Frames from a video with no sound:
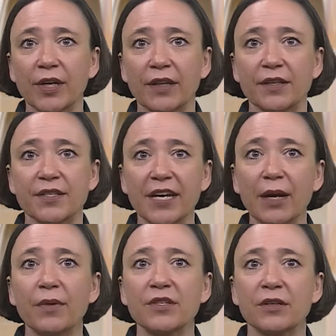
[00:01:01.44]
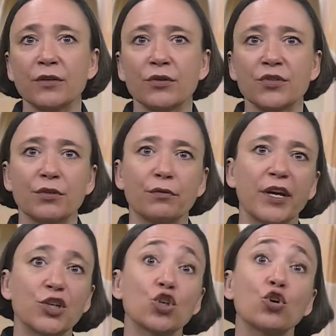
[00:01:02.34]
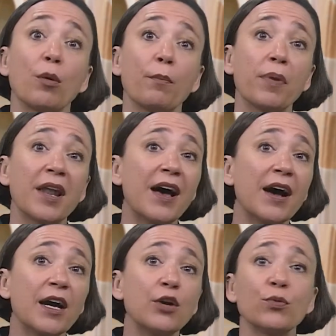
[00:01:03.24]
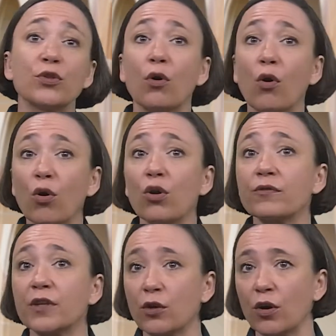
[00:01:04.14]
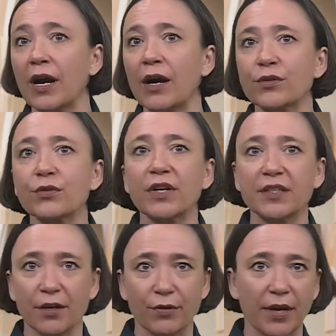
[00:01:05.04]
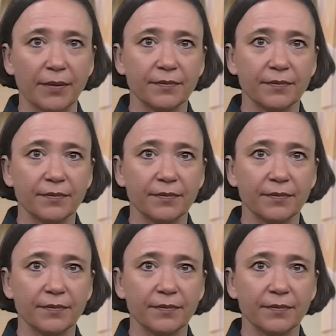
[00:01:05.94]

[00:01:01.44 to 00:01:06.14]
that the segments under consideration comply with all of the knockout criteria.